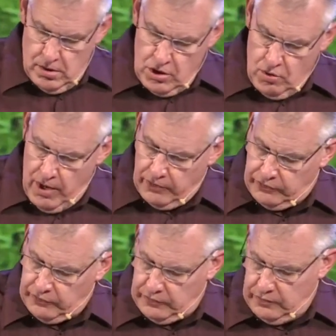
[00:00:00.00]

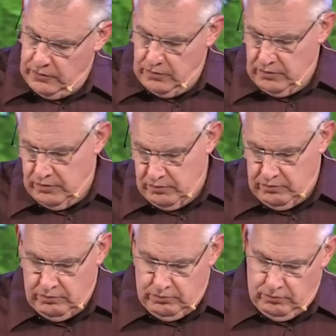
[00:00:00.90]
U.S.
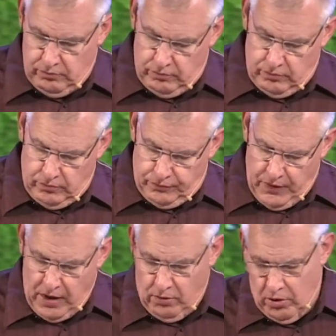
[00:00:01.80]

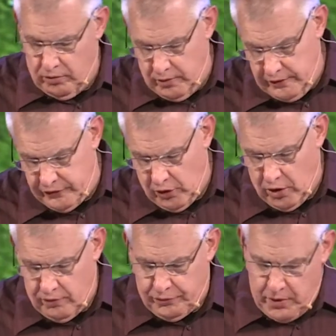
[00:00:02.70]
Federal
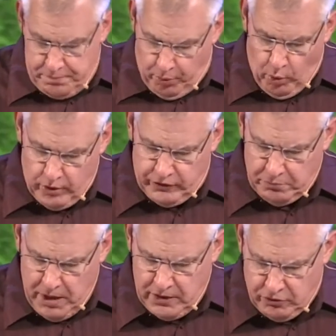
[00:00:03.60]
Reserve reports
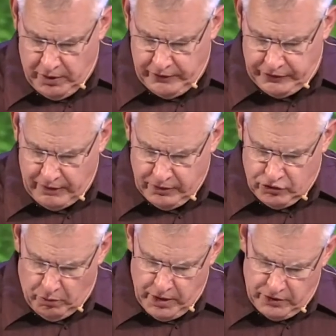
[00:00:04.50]
May 27,
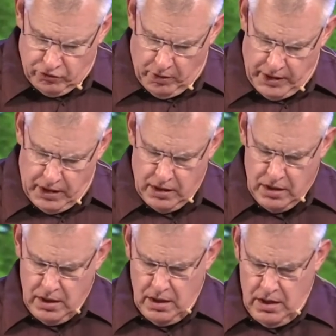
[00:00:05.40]
2020,
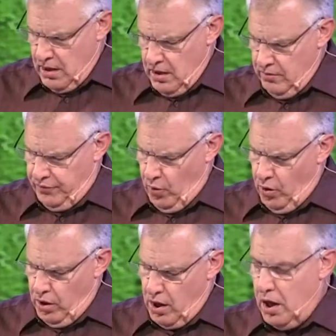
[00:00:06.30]

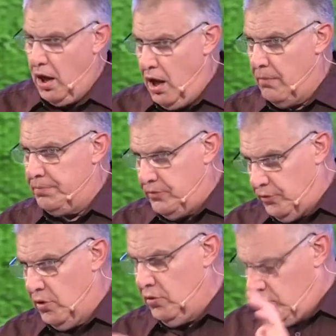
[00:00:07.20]
for up
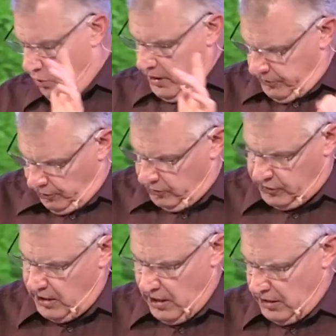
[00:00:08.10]
through
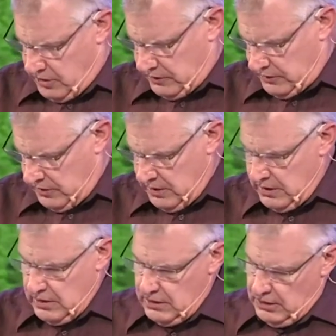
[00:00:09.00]
2013. I just,
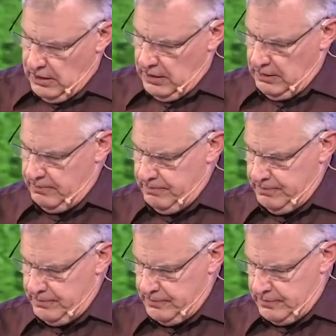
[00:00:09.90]
and
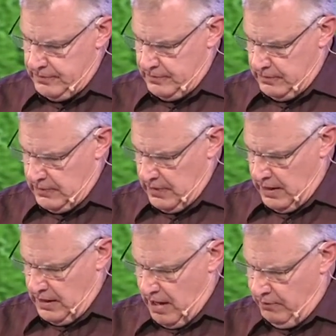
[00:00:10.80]

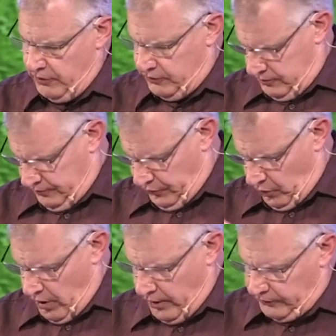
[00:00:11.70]
that was
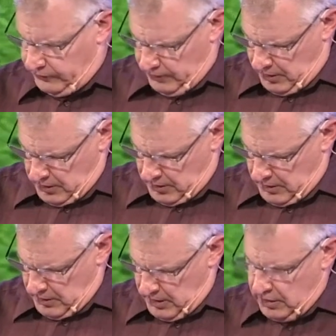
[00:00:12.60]
for us
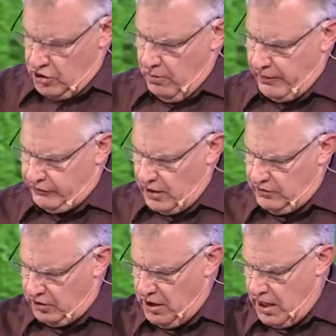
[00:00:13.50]
in USA
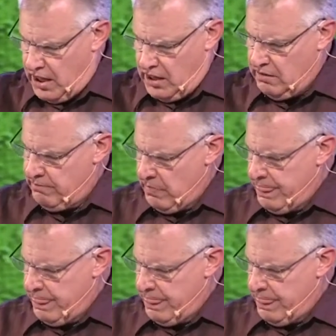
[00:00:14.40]
Today.